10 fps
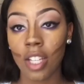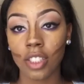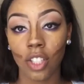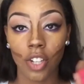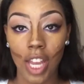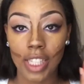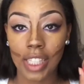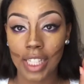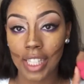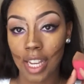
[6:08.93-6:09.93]
So next
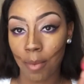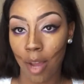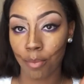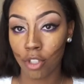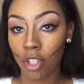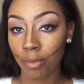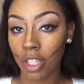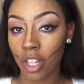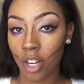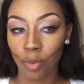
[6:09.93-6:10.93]
I take my beauty
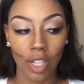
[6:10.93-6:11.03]
blender.